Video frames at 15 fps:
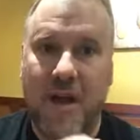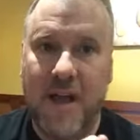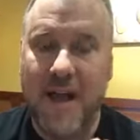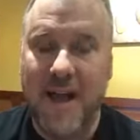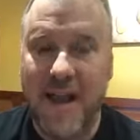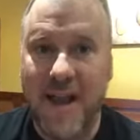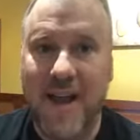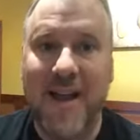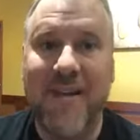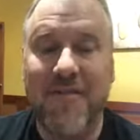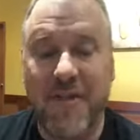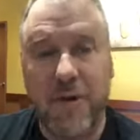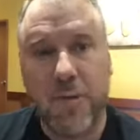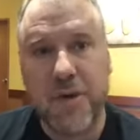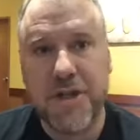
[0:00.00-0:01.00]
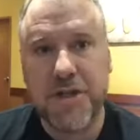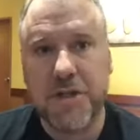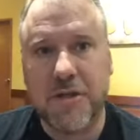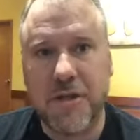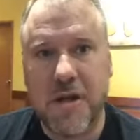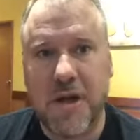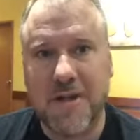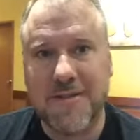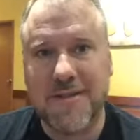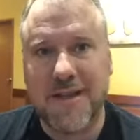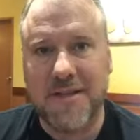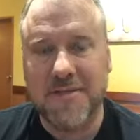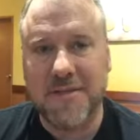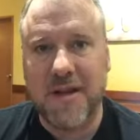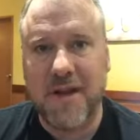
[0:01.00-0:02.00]
A, I have the original
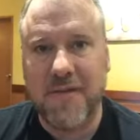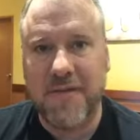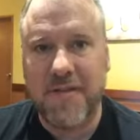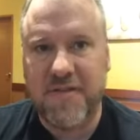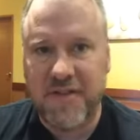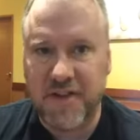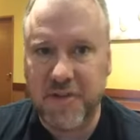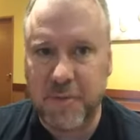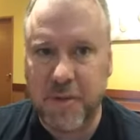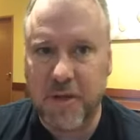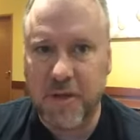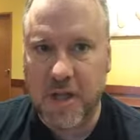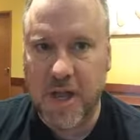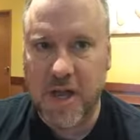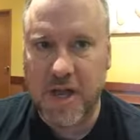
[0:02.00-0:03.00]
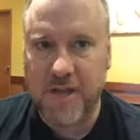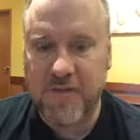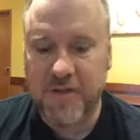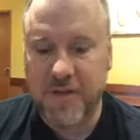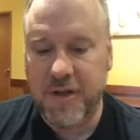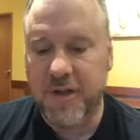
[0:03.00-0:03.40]
content of the Facebook Live.